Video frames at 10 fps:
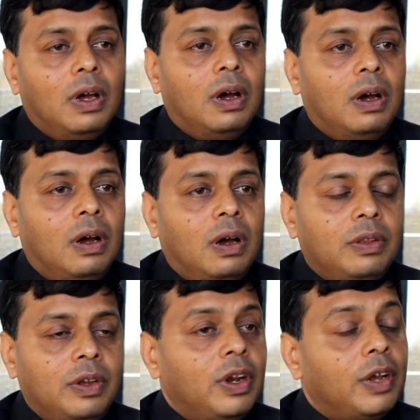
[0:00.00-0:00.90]
Uh,
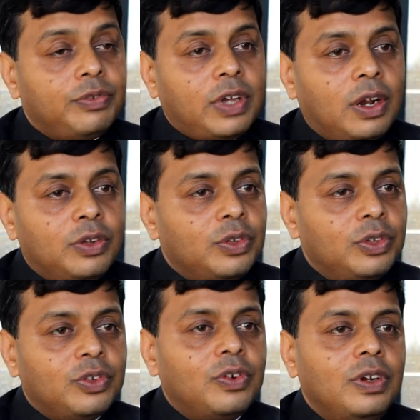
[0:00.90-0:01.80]
there are enough cyclists on
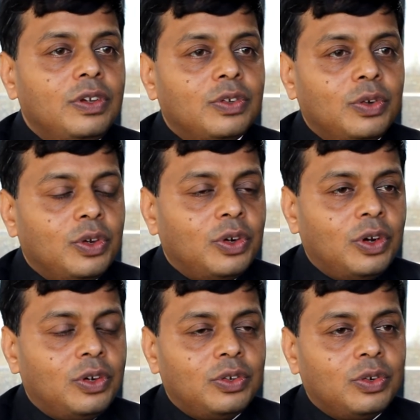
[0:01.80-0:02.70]
the street, so you're
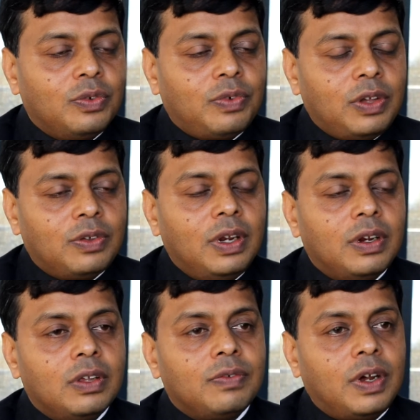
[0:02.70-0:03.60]
not sort of
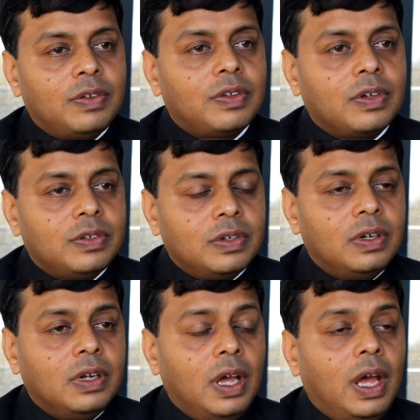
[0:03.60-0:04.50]
isolated as far as that's
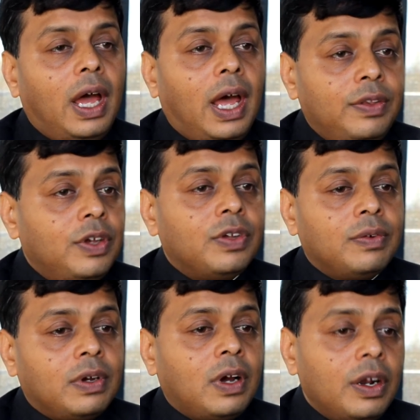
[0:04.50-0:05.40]
concerned. And there's a
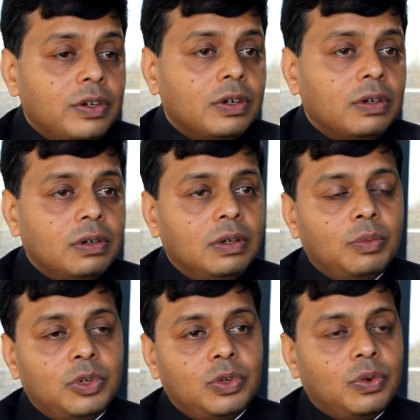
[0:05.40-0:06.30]
culture in
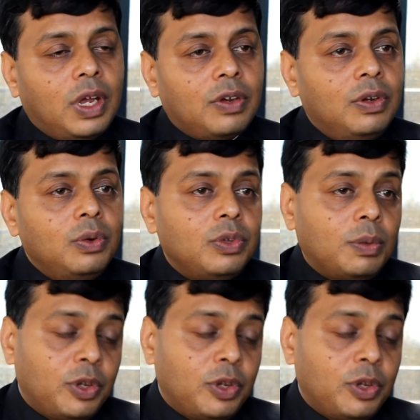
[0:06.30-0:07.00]
which you can actually use it.